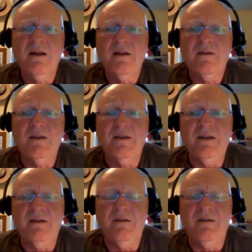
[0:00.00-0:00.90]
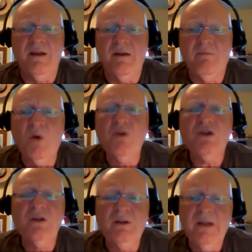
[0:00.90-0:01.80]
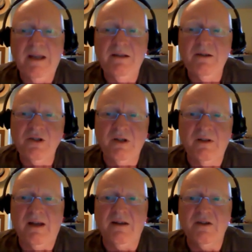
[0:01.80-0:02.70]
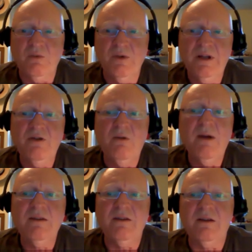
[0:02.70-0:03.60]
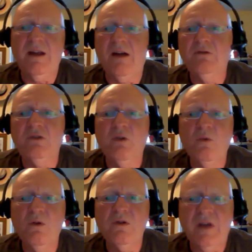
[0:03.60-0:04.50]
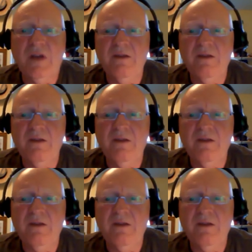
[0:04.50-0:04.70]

the emotional energy that is redirected out towards other